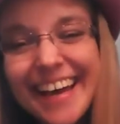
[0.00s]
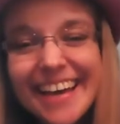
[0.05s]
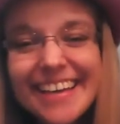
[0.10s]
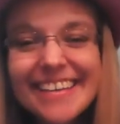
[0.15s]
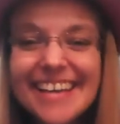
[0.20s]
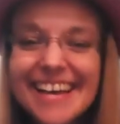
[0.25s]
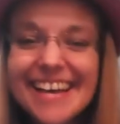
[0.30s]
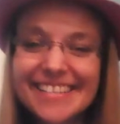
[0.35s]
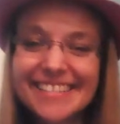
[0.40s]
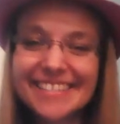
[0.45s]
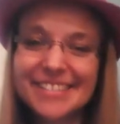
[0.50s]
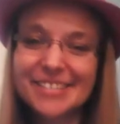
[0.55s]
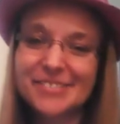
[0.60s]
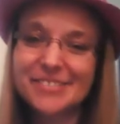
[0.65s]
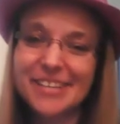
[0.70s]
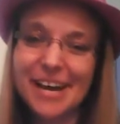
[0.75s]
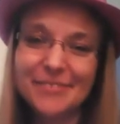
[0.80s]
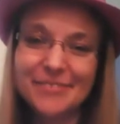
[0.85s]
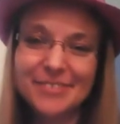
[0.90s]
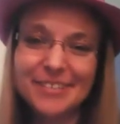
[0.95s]
Yes, so
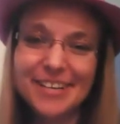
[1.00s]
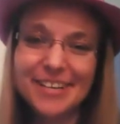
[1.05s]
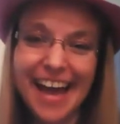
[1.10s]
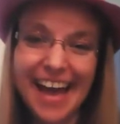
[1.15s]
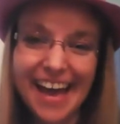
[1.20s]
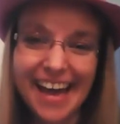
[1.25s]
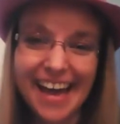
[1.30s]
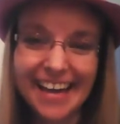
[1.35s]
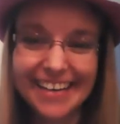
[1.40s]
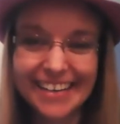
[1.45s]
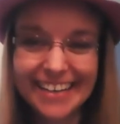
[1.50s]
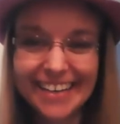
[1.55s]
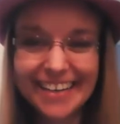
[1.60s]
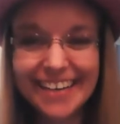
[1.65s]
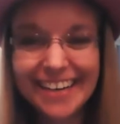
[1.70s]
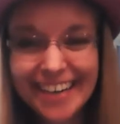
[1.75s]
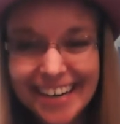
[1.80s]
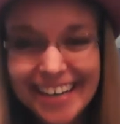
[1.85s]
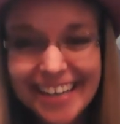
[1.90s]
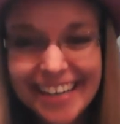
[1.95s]
chapter 8
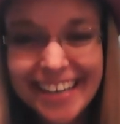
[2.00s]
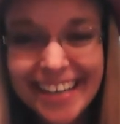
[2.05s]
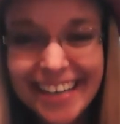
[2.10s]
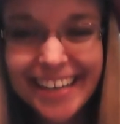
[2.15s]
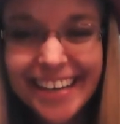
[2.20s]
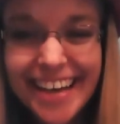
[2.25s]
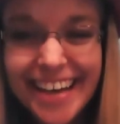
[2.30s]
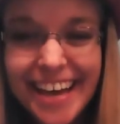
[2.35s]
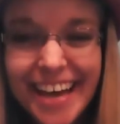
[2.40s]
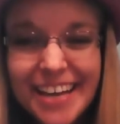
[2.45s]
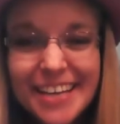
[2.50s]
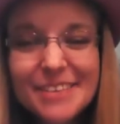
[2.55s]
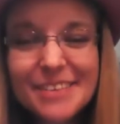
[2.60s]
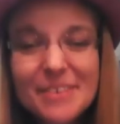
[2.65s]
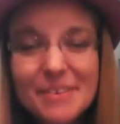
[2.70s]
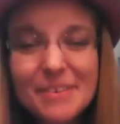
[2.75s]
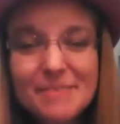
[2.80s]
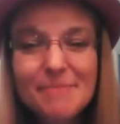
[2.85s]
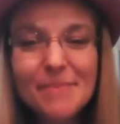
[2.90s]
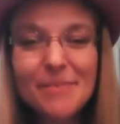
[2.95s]
here.
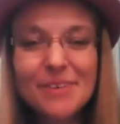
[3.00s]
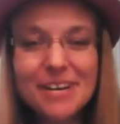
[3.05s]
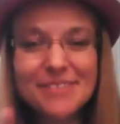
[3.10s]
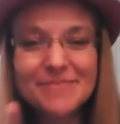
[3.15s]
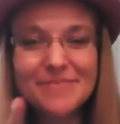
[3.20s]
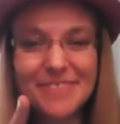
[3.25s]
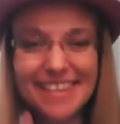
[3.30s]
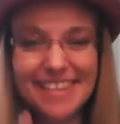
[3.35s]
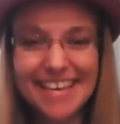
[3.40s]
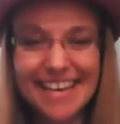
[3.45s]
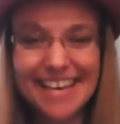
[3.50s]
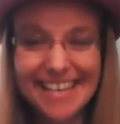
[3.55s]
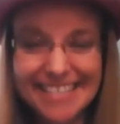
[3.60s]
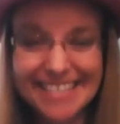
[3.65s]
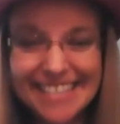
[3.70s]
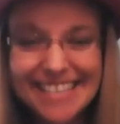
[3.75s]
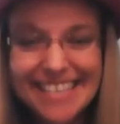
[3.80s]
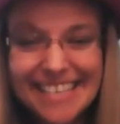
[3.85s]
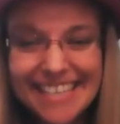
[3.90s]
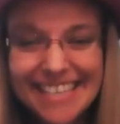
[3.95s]
You were born for
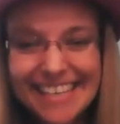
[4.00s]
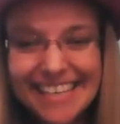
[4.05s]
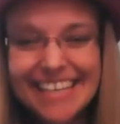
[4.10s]
this.